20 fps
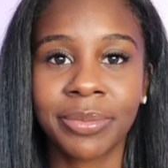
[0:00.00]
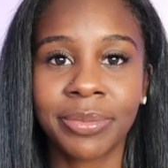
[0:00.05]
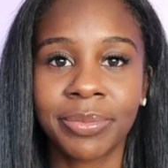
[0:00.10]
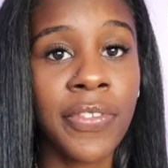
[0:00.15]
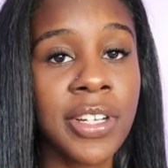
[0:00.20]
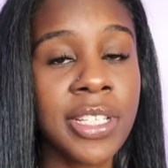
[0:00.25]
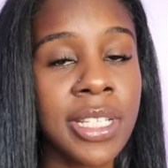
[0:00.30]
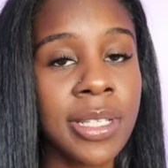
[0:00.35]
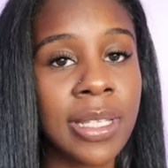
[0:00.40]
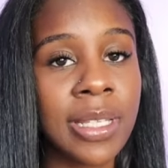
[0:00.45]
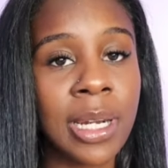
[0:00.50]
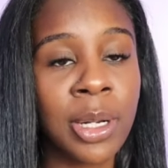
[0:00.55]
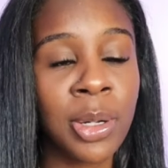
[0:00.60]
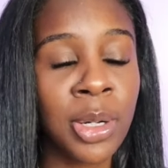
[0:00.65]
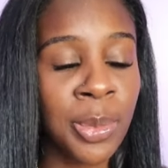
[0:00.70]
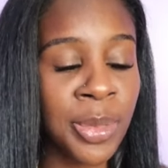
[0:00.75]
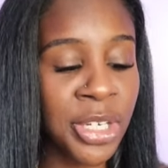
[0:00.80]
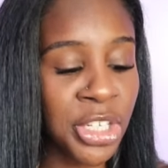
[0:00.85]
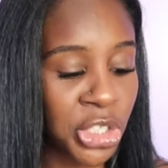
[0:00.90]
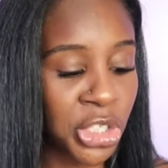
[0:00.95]
The first thing that I'm
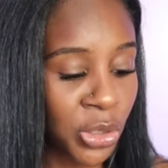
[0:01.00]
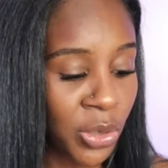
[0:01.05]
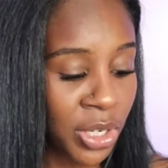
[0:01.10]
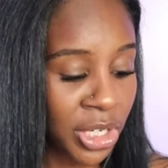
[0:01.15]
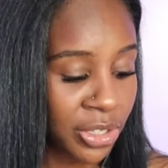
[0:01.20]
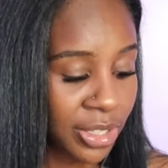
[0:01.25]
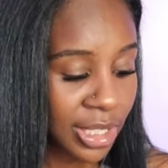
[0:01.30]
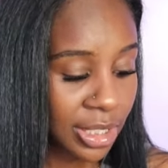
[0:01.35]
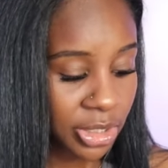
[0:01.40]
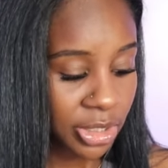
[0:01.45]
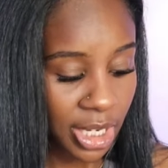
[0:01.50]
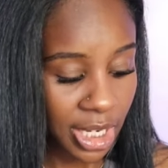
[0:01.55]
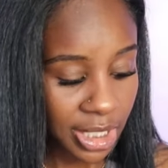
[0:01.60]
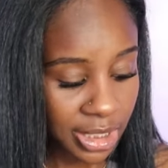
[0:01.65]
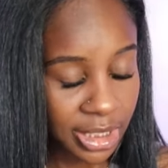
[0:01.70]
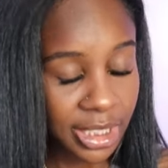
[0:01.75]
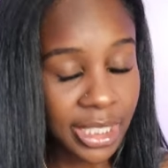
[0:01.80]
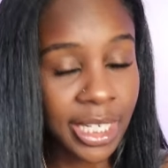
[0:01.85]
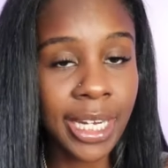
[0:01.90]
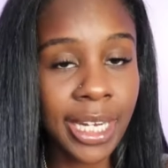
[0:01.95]
going to be showing you that you
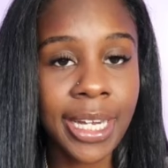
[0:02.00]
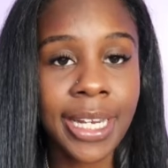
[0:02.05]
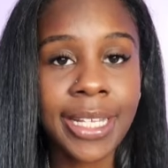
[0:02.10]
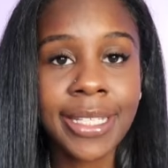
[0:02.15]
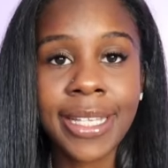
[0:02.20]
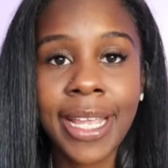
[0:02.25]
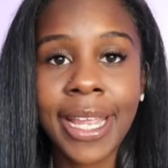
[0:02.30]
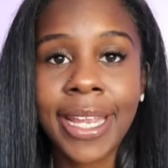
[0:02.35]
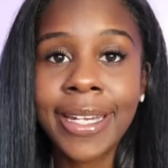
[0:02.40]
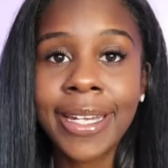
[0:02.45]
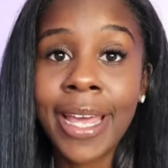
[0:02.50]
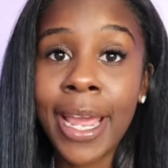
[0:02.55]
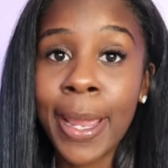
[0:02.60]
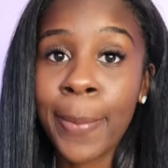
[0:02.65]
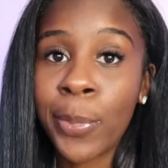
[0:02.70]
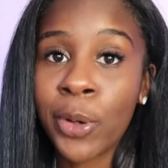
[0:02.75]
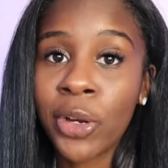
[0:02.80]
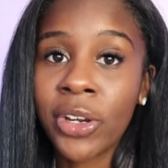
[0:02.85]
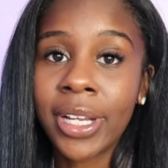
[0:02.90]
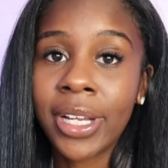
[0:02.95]
actually need is a
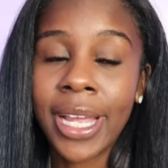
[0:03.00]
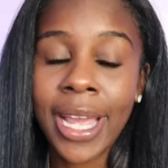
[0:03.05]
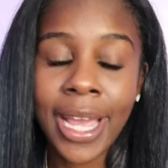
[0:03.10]
diaper